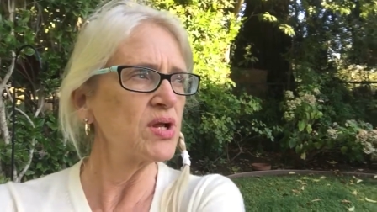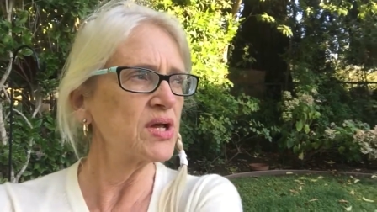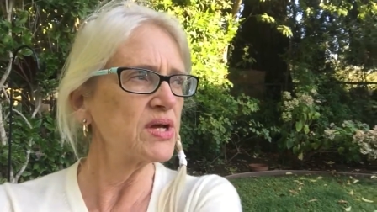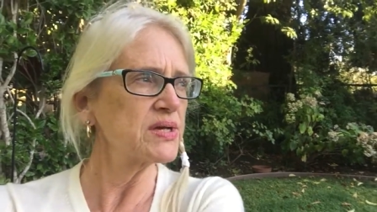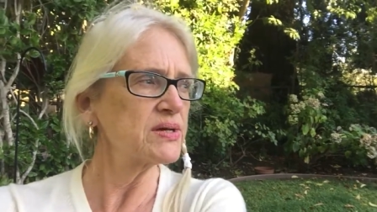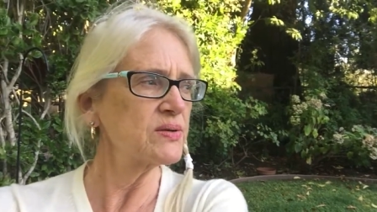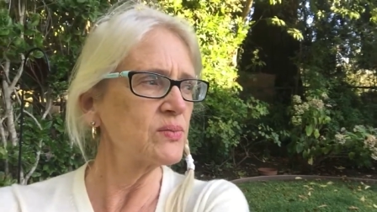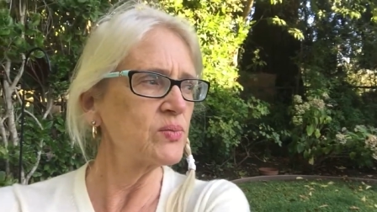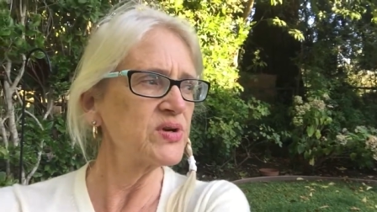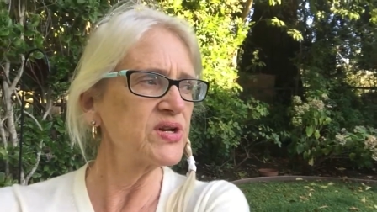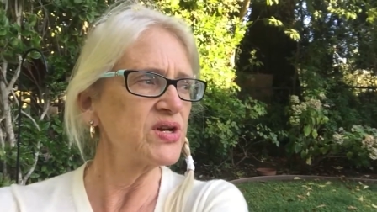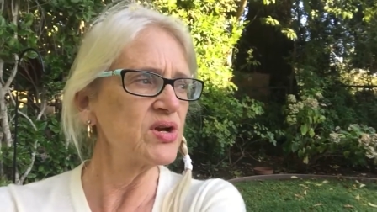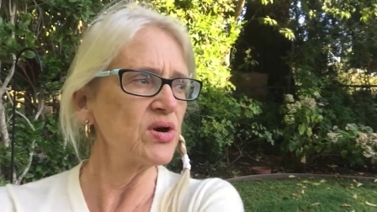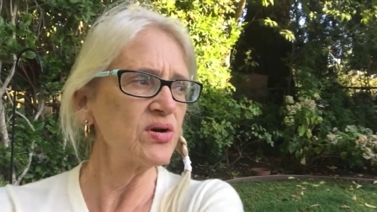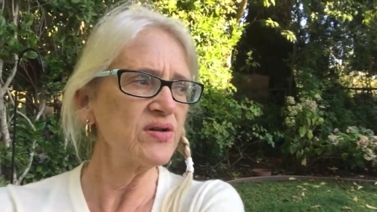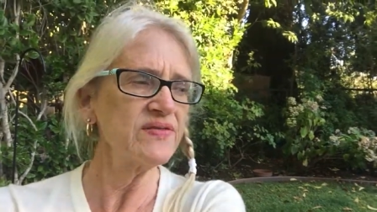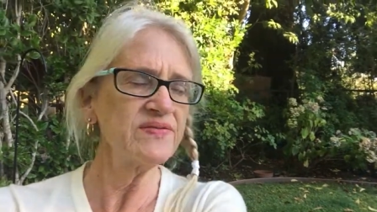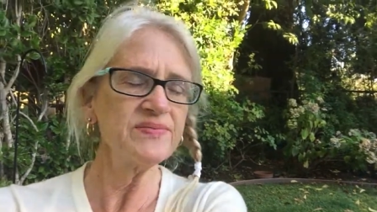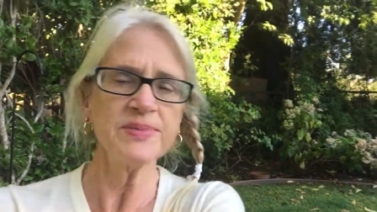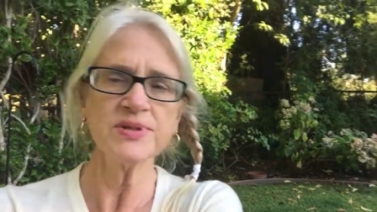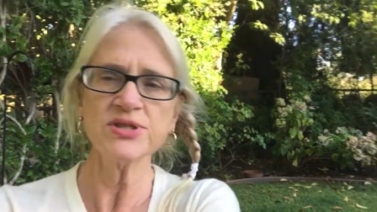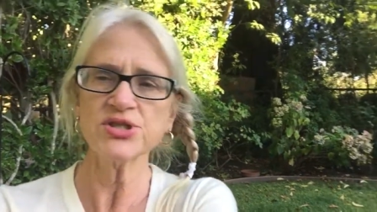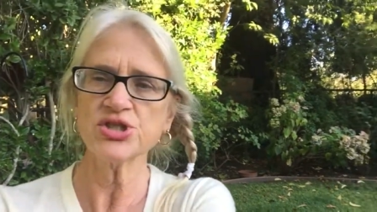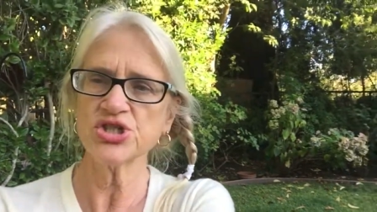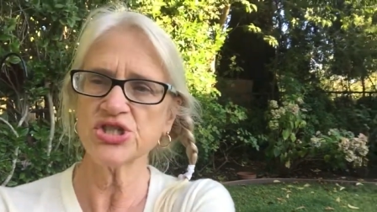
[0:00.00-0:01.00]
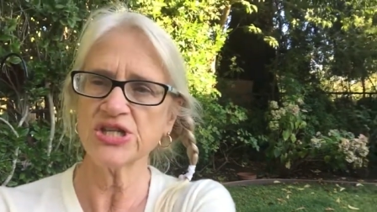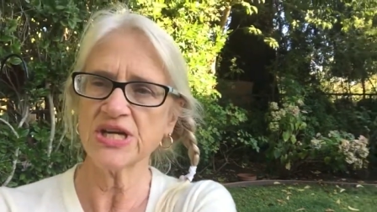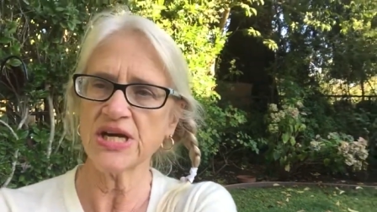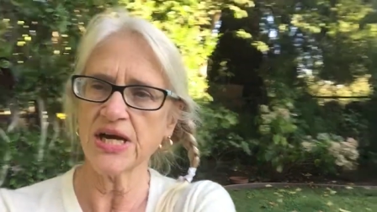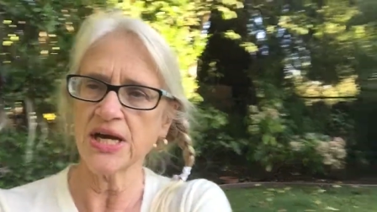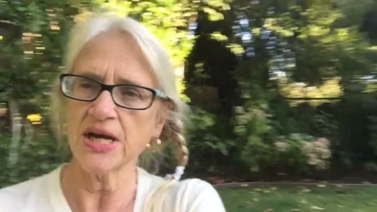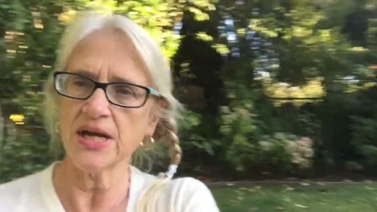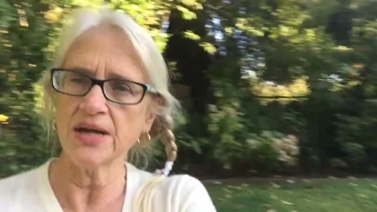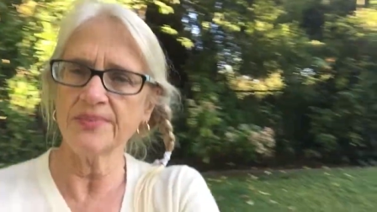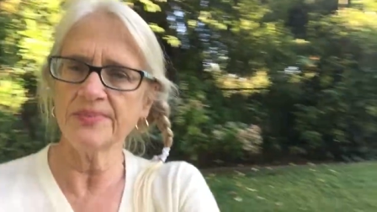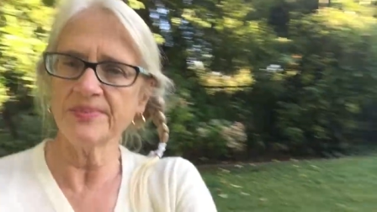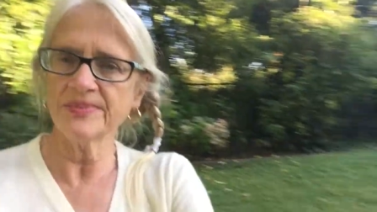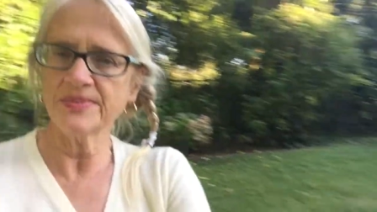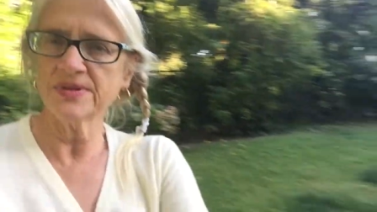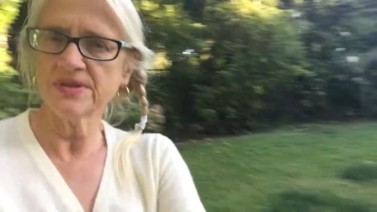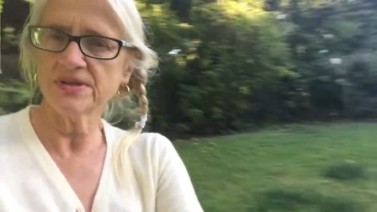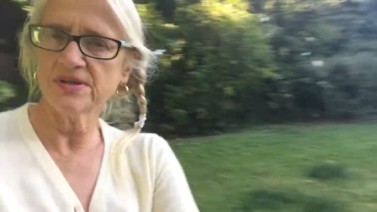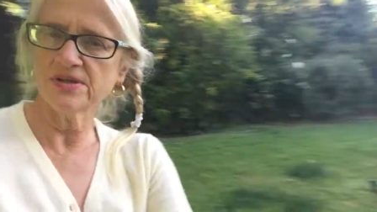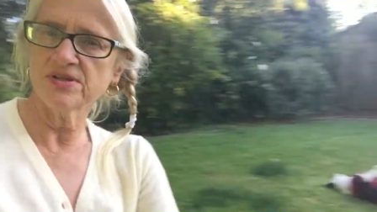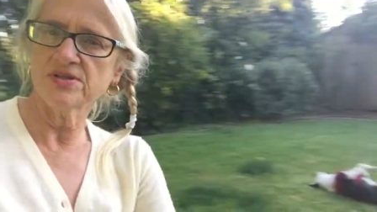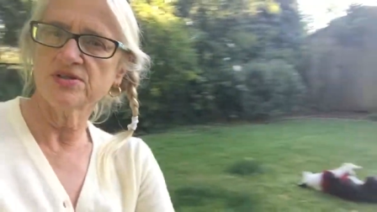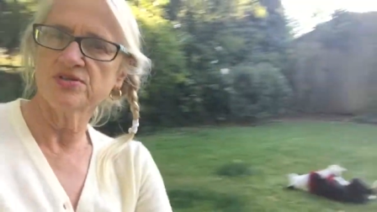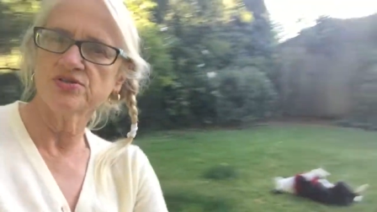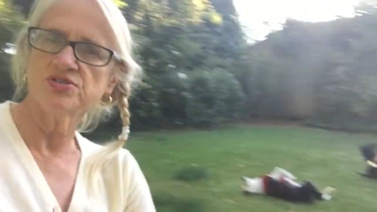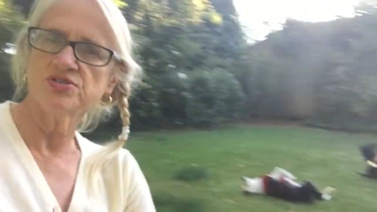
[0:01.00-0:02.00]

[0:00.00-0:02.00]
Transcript: Like we don't have much time. Look at